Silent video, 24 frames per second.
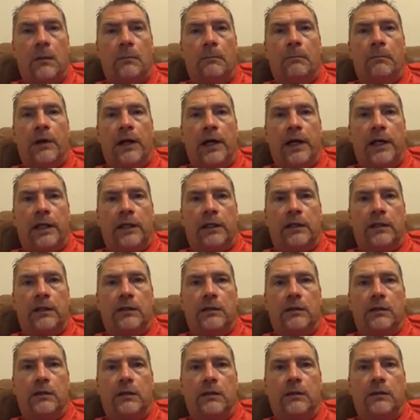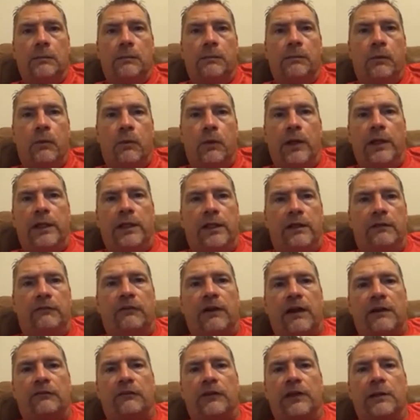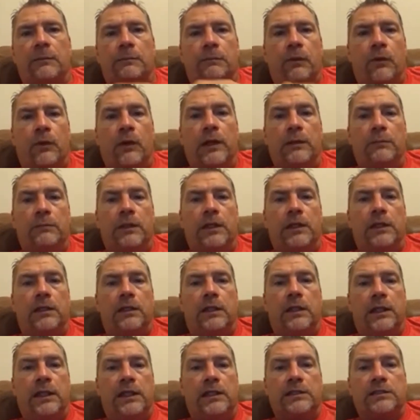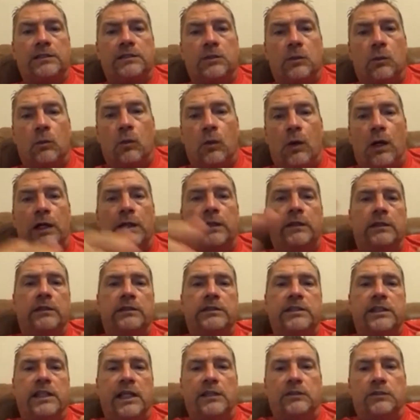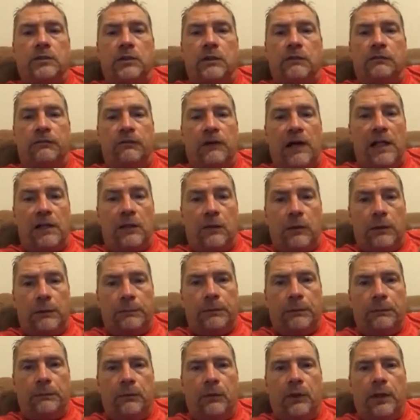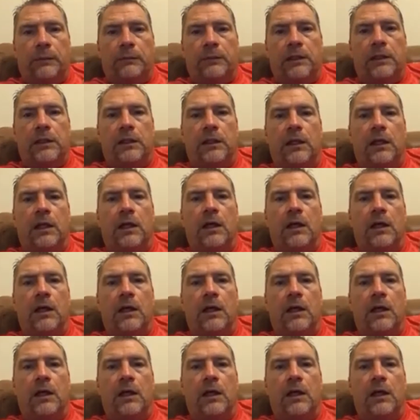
But the point of every appointment is to, one, schedule a follow-up appointment,